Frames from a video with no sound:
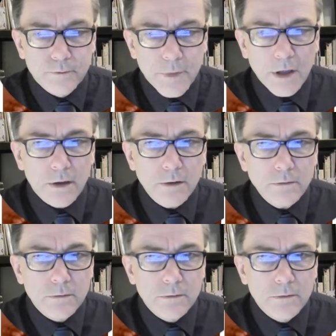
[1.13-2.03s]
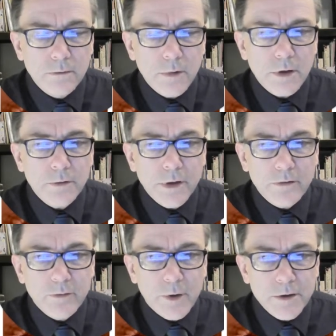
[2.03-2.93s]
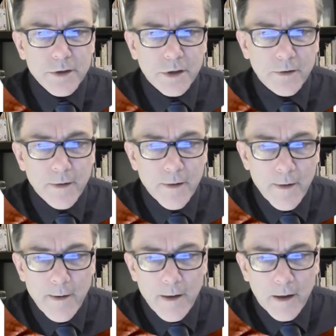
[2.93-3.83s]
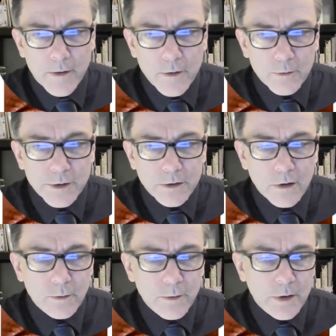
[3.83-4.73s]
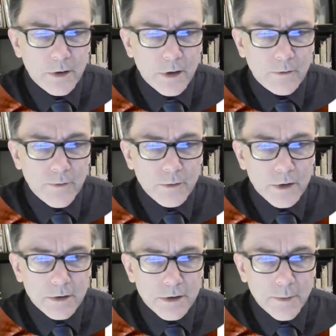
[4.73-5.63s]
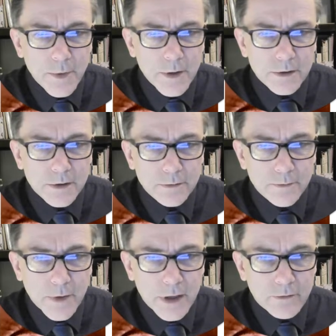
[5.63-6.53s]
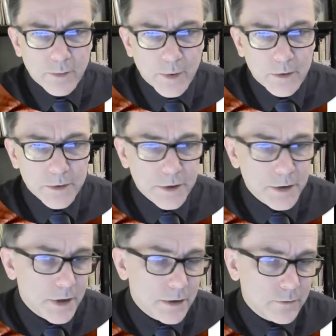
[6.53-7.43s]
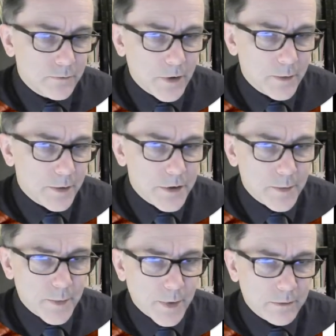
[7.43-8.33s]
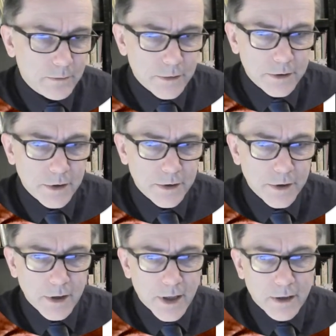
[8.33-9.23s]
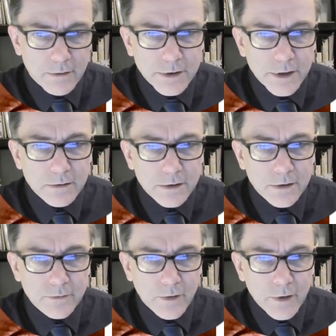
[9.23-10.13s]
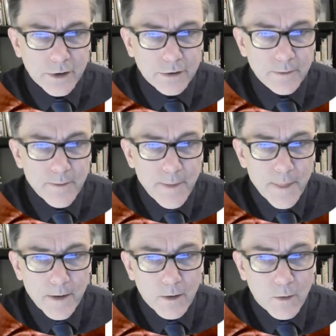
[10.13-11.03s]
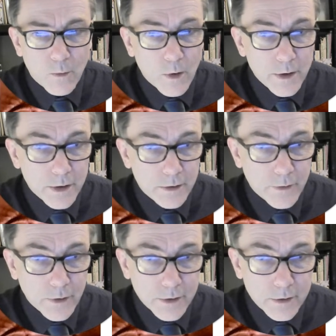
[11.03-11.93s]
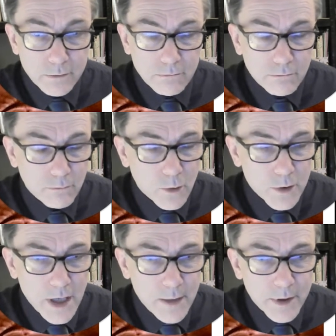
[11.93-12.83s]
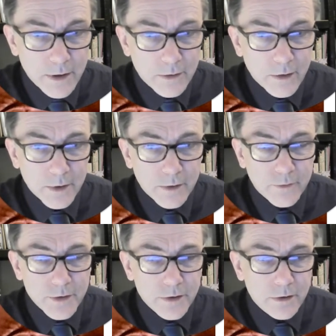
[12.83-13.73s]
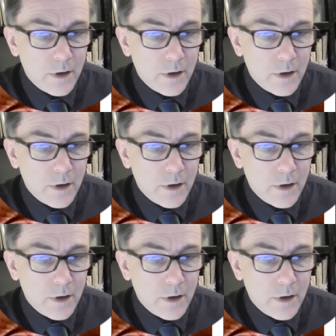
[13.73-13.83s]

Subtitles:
Hello, welcome to A-Level Biology. I thought we'd start with a few little snippets. A-Level Biology is very much about studying how cells divide, why they divide, what's happening at the time of division.